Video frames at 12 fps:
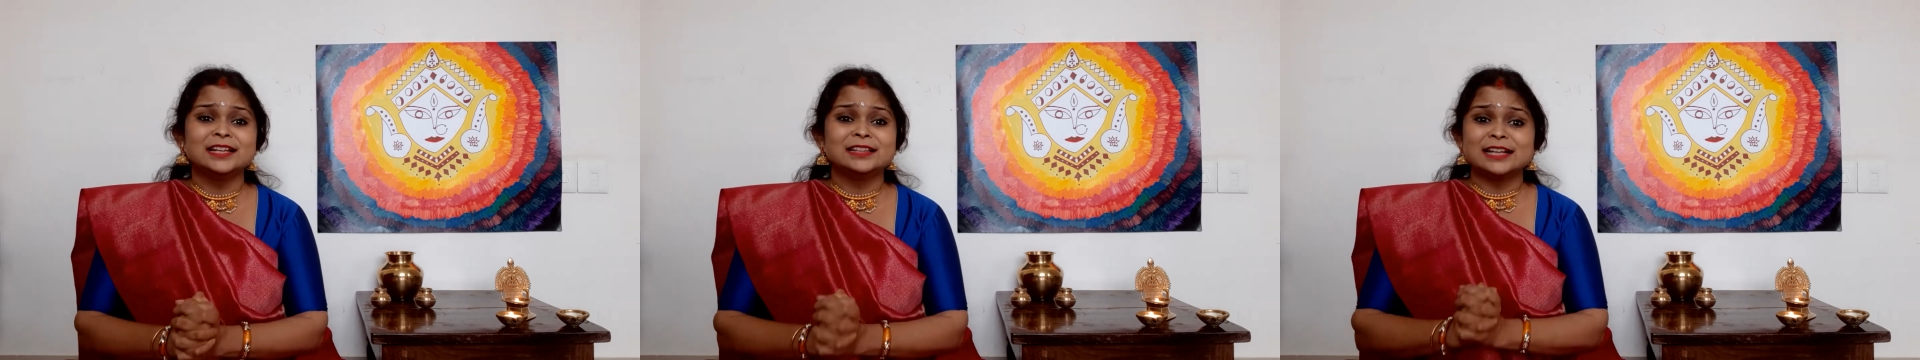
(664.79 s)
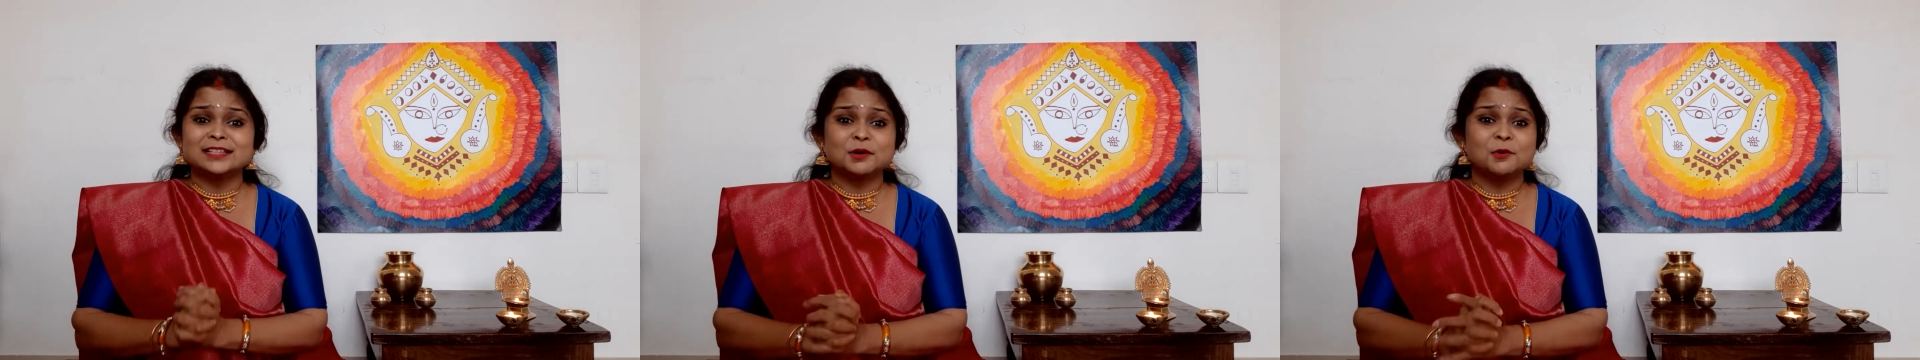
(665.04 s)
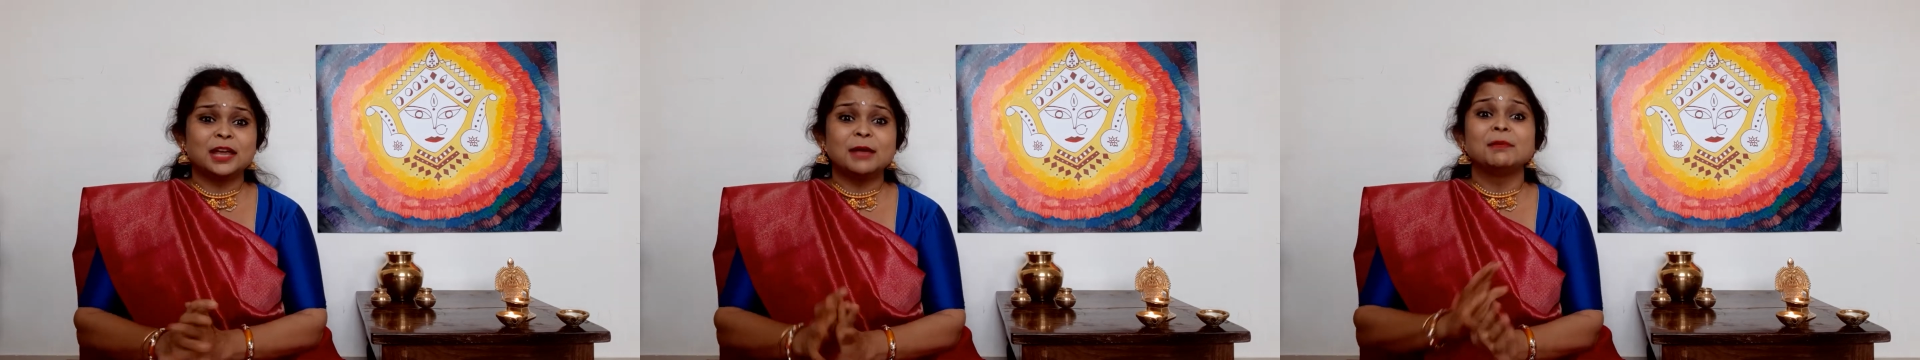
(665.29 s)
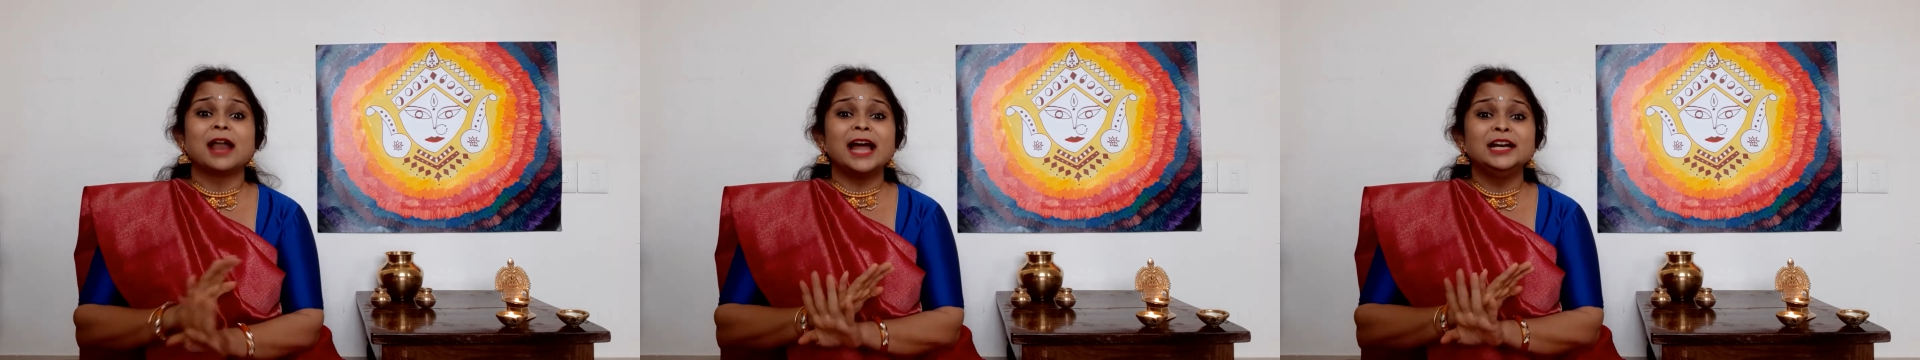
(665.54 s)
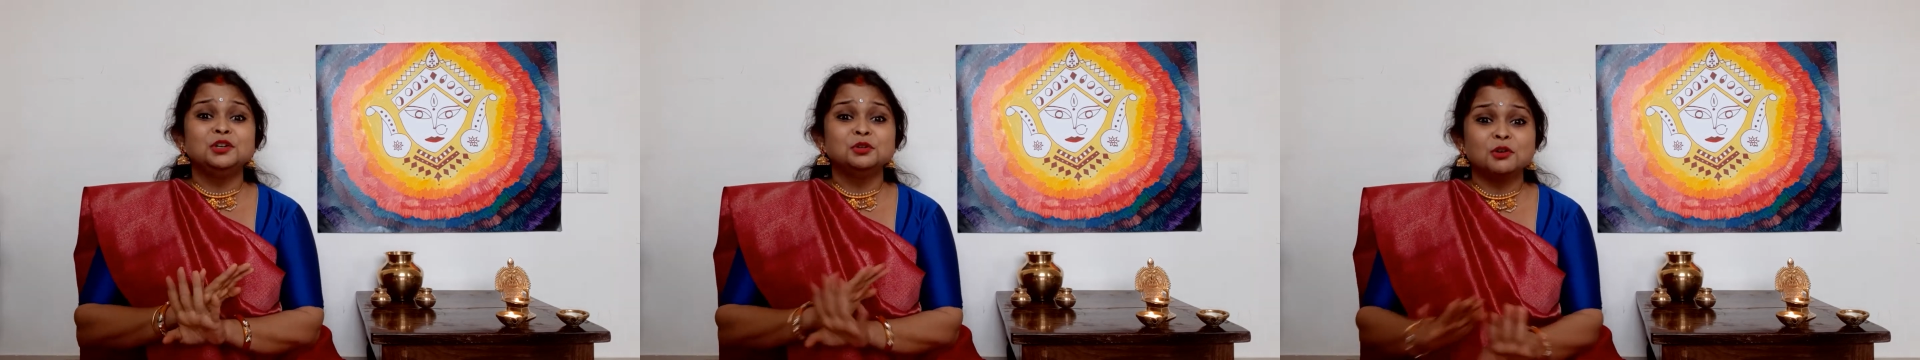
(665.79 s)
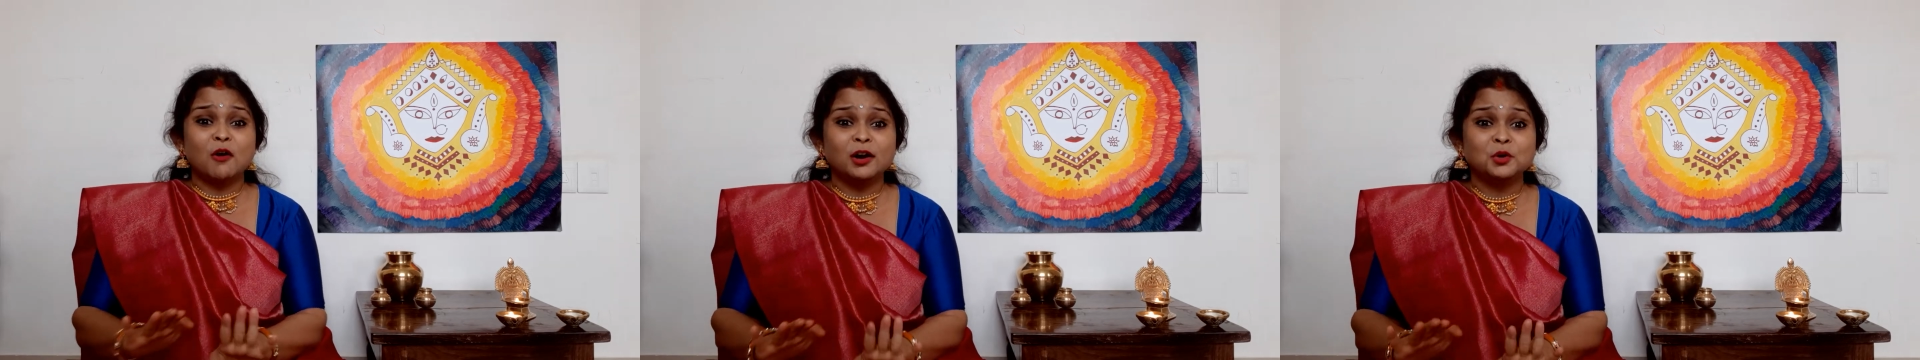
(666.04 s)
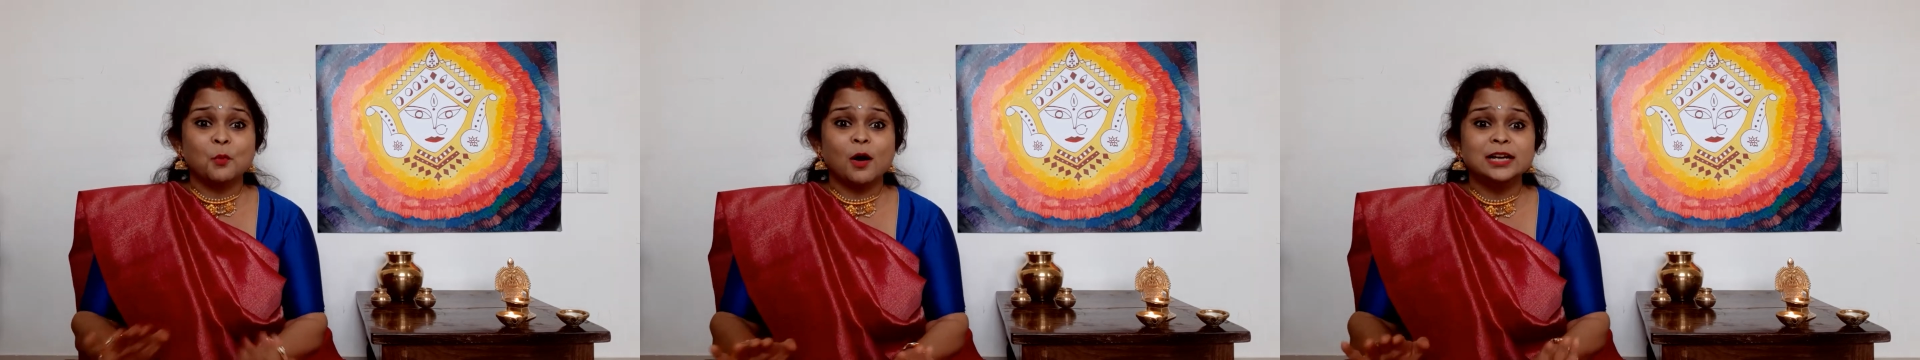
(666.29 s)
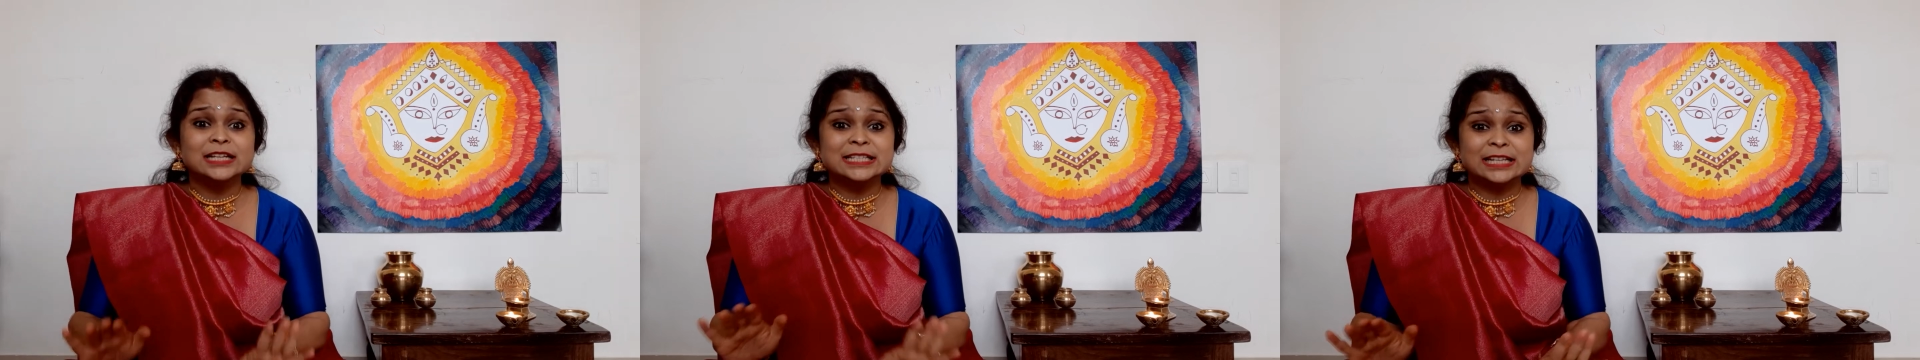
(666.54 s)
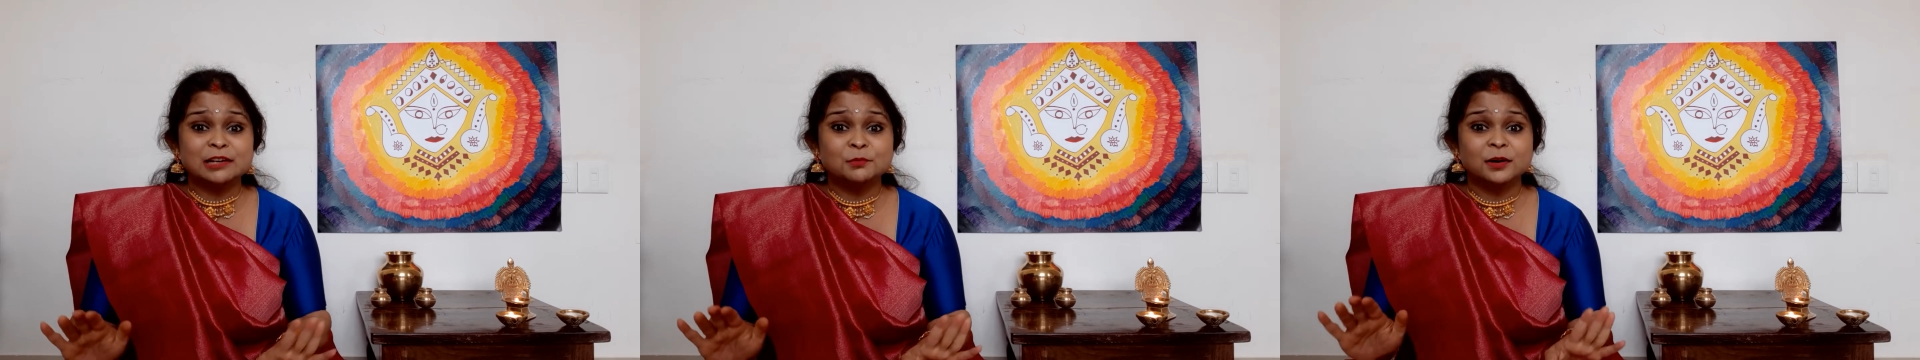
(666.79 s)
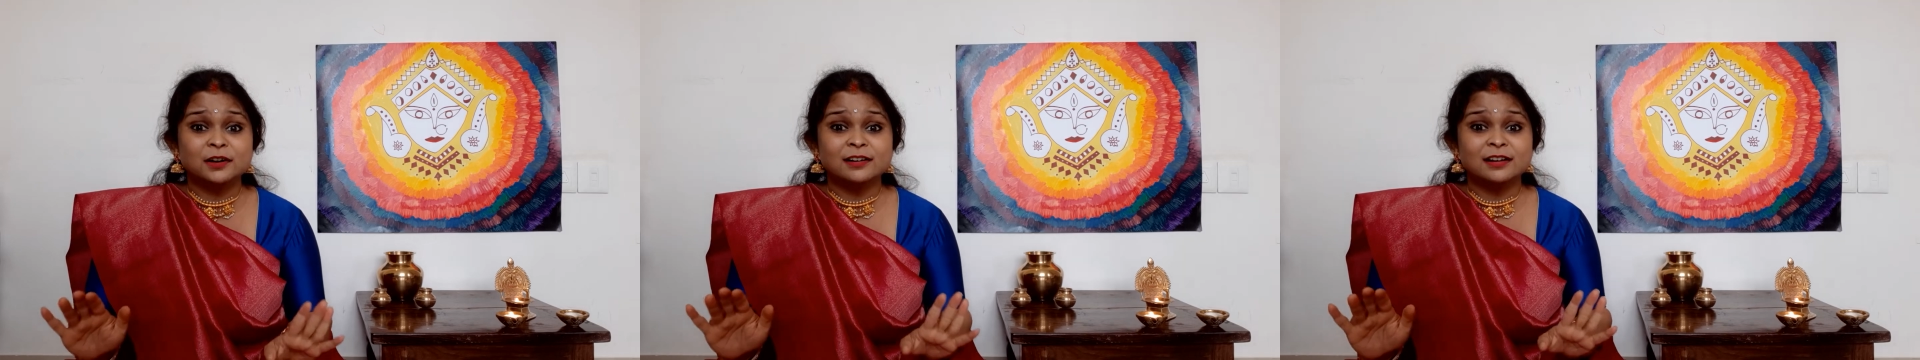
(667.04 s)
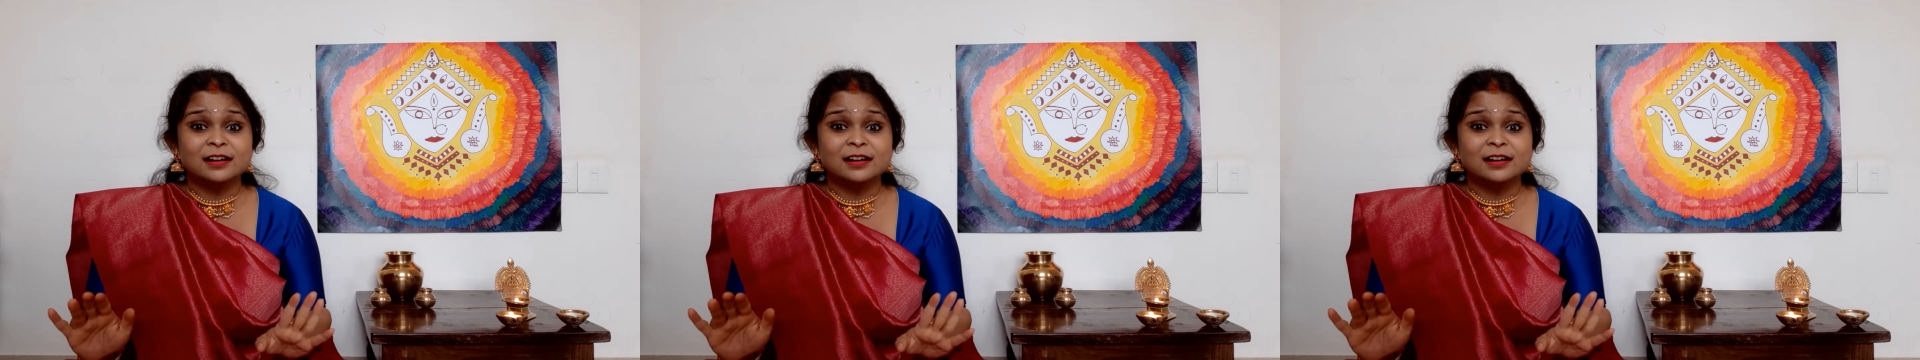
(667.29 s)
that's okay, but I do not want silver